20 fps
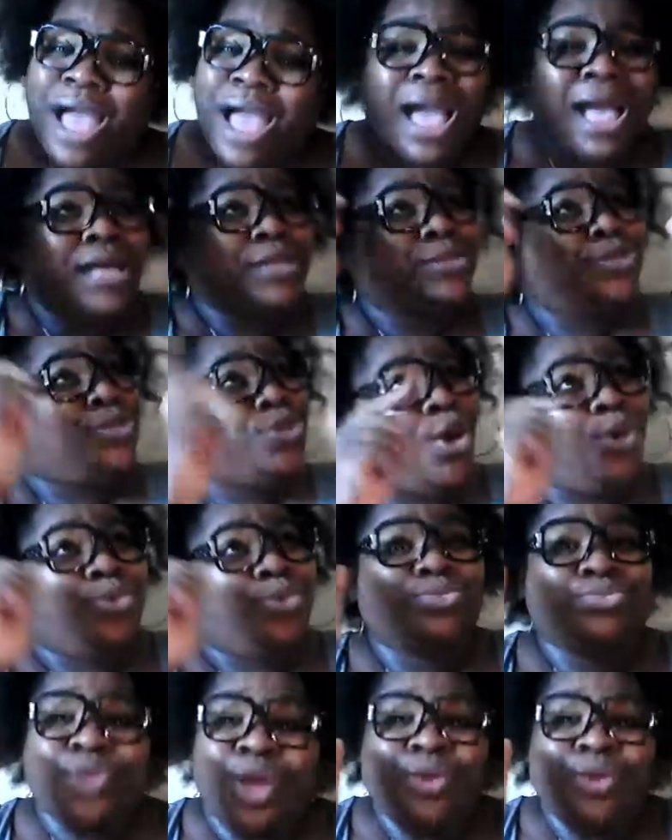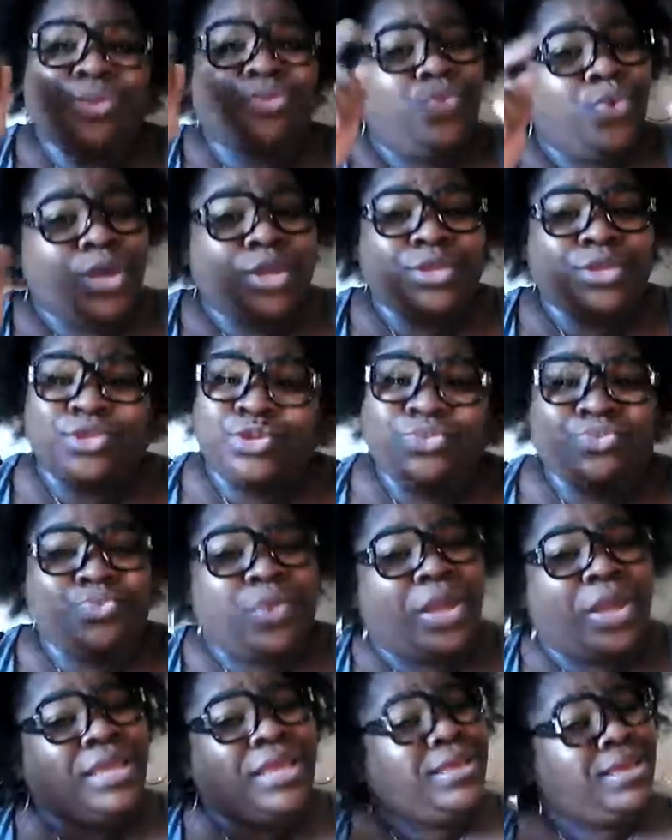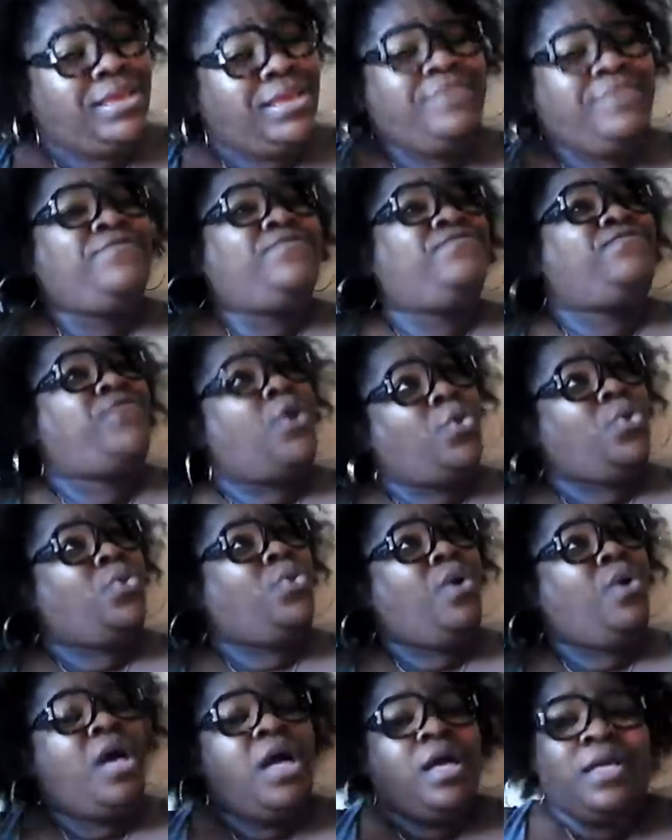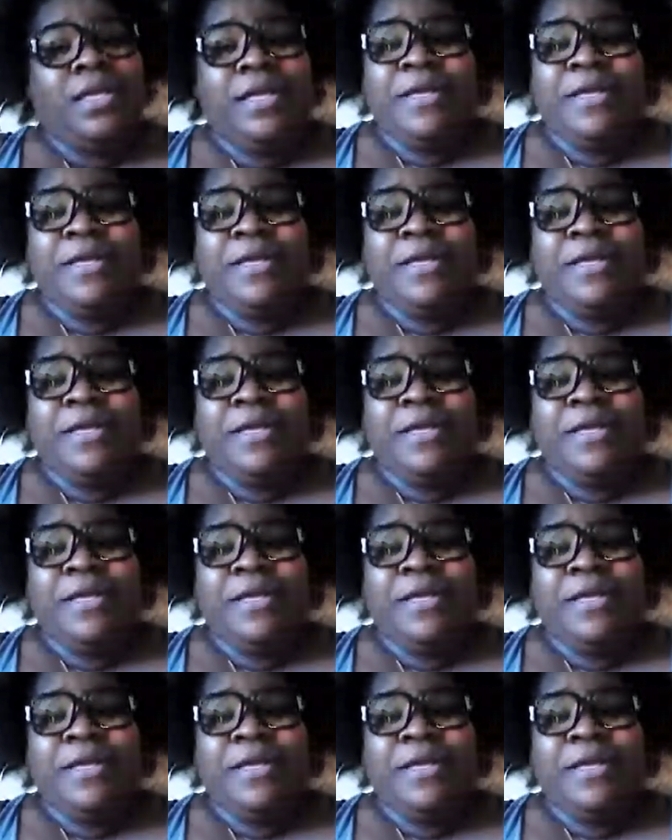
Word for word: I don't know what you waiting for.